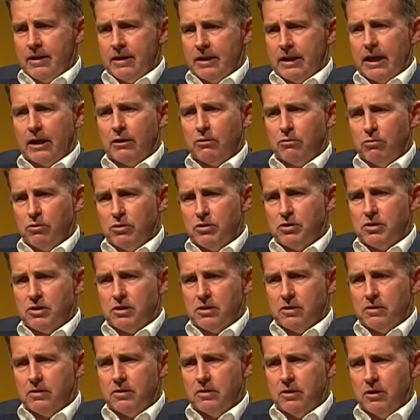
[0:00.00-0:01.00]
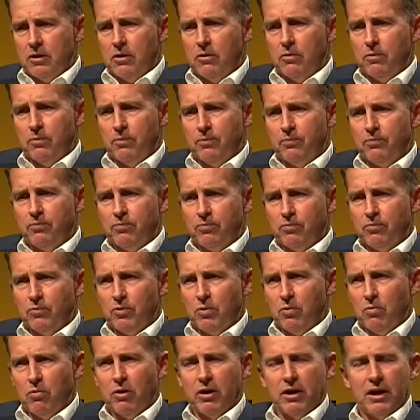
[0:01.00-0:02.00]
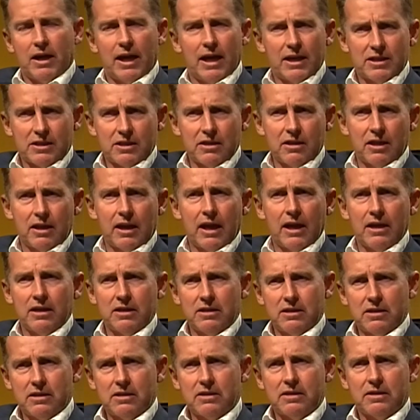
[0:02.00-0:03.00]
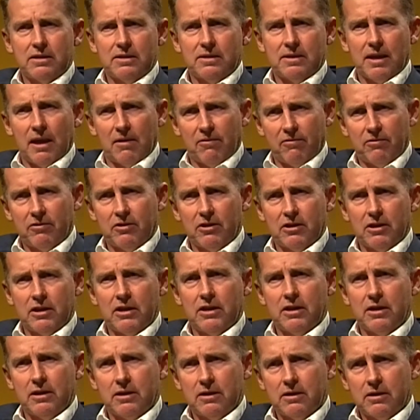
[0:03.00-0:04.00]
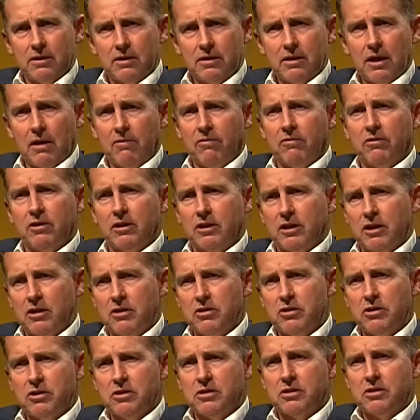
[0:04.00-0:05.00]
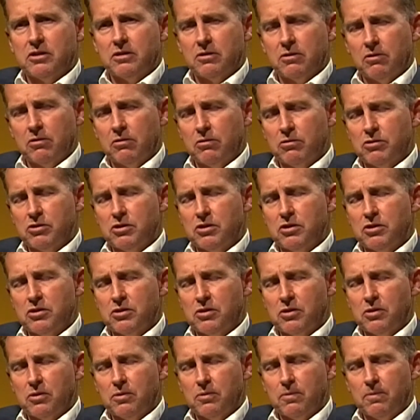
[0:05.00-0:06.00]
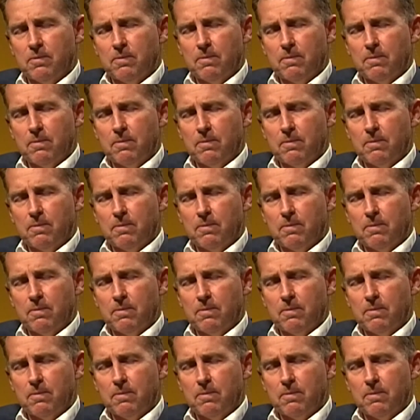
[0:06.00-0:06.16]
that was, you know, one lesson that I definitely learnt all those years ago.